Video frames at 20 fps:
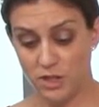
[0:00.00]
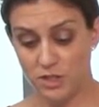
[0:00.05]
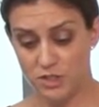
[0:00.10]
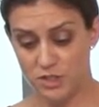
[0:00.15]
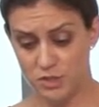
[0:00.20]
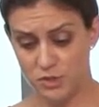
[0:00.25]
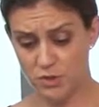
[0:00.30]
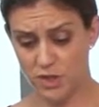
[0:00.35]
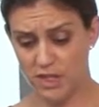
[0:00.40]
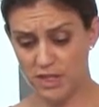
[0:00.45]

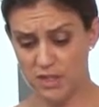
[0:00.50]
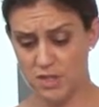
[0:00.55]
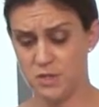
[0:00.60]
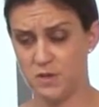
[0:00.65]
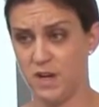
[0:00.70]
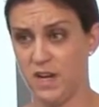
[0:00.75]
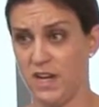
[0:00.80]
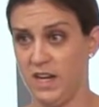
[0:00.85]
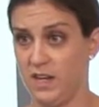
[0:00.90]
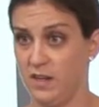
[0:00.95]
Strength
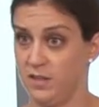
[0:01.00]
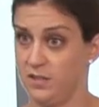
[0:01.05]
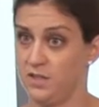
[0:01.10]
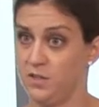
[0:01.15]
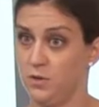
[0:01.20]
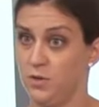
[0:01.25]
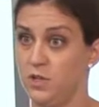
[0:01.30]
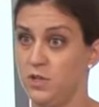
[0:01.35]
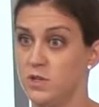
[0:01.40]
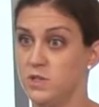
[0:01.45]
training,
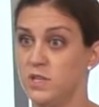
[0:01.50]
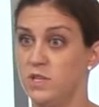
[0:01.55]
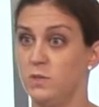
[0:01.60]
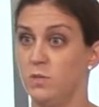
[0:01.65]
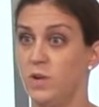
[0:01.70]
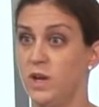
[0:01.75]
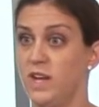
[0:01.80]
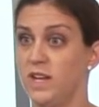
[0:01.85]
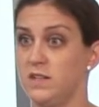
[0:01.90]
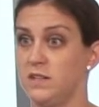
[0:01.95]
so
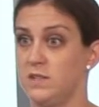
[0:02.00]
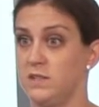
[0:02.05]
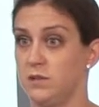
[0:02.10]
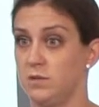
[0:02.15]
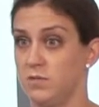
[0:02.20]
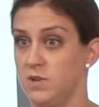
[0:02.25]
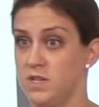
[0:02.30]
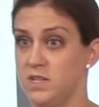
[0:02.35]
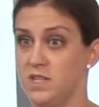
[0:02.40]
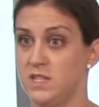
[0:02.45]
using weights
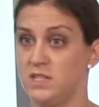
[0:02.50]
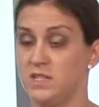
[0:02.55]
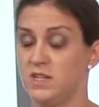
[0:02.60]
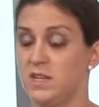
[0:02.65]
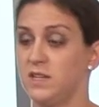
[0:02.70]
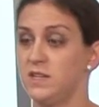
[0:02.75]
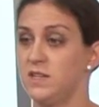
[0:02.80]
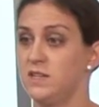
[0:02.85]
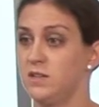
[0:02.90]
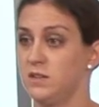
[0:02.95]
or
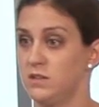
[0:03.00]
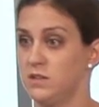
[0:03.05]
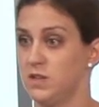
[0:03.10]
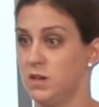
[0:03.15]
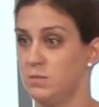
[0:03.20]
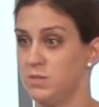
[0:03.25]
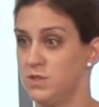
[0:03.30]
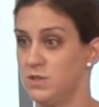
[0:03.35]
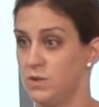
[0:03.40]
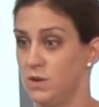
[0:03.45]
resistance or
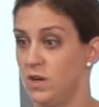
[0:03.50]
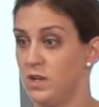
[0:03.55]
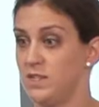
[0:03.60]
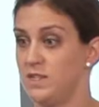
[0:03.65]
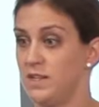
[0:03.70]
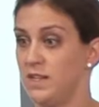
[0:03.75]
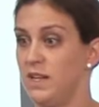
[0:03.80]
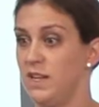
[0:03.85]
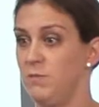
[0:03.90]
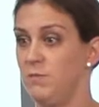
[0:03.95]
some
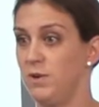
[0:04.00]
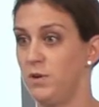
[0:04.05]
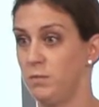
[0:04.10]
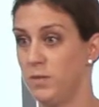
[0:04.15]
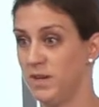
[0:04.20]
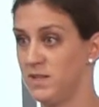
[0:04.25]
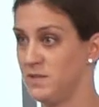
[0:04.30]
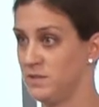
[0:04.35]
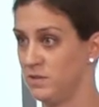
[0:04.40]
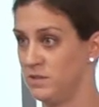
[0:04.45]
sort to keep your
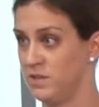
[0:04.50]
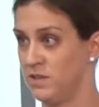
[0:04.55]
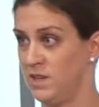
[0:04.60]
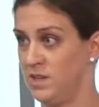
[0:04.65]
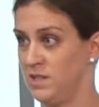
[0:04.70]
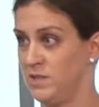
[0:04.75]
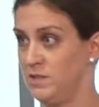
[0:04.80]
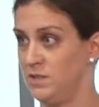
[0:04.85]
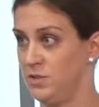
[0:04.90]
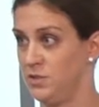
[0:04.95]
muscles
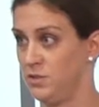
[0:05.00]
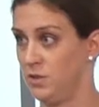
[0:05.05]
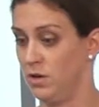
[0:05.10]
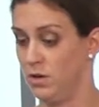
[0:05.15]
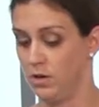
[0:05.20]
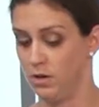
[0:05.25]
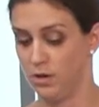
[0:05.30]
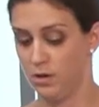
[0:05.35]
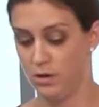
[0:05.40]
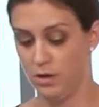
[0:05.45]
nice and
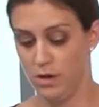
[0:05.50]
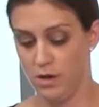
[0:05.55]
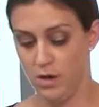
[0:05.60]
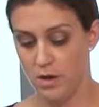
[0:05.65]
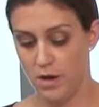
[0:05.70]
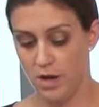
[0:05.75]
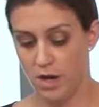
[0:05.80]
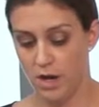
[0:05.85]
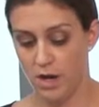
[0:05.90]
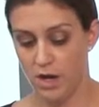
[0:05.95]
strong.
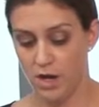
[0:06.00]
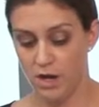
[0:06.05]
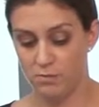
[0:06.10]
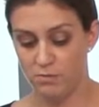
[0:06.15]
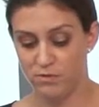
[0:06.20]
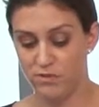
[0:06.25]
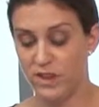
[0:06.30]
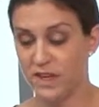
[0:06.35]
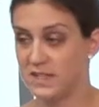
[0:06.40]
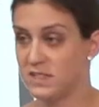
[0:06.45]

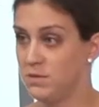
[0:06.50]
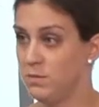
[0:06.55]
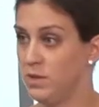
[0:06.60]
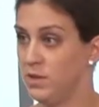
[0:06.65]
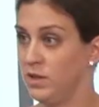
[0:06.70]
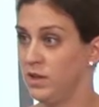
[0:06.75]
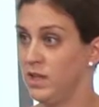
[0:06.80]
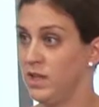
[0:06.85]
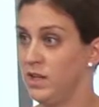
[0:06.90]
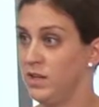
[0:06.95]

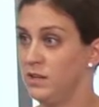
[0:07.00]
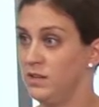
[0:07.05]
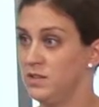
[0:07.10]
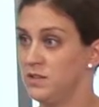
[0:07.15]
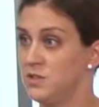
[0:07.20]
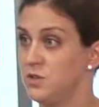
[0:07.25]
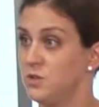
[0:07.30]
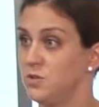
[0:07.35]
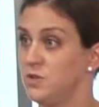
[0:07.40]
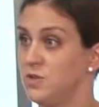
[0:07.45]
Flexibility,
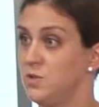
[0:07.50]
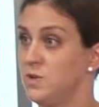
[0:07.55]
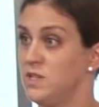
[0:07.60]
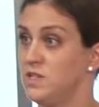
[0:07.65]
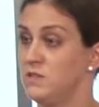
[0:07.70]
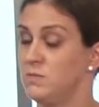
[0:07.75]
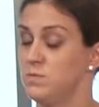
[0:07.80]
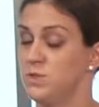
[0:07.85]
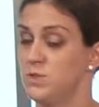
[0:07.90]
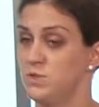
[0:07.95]
so
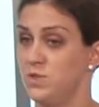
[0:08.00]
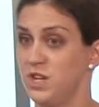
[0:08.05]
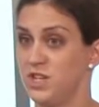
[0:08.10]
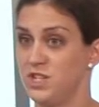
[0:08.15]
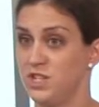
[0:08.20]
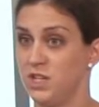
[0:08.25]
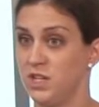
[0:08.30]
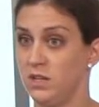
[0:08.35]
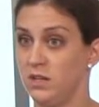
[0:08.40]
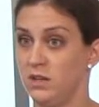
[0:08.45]
doing some
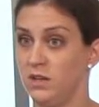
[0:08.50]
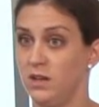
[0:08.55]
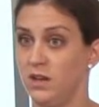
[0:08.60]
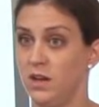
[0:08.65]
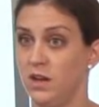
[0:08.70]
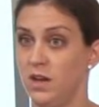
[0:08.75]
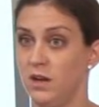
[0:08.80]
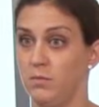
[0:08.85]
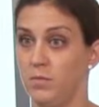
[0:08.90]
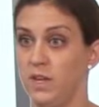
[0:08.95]
stretching,
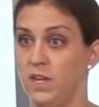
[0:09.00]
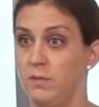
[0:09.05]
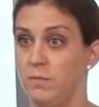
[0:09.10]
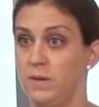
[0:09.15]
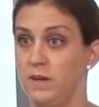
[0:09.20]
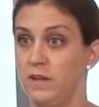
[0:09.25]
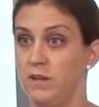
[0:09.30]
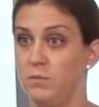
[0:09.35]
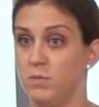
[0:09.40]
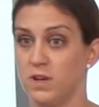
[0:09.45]

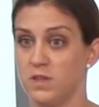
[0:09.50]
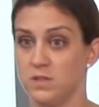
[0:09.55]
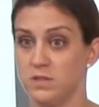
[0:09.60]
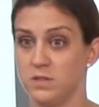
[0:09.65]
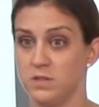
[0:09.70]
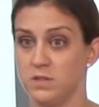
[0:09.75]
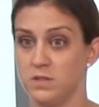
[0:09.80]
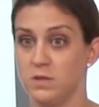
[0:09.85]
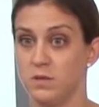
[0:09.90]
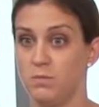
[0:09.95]
keeping your
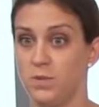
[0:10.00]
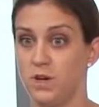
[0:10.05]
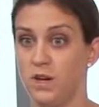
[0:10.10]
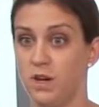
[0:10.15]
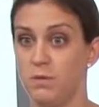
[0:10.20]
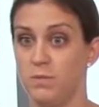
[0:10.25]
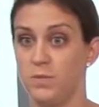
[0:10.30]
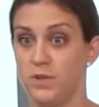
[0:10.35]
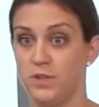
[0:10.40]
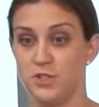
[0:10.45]
muscles limbered
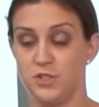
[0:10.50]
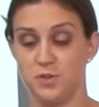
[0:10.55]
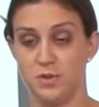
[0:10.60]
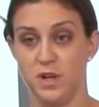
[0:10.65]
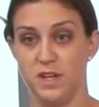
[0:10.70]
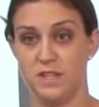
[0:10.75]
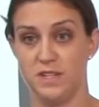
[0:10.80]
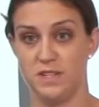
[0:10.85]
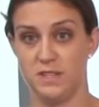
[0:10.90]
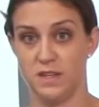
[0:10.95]
up, your
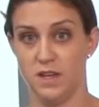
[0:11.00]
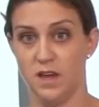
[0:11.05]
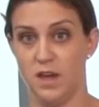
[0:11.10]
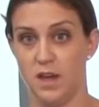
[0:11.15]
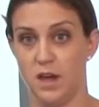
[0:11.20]
joints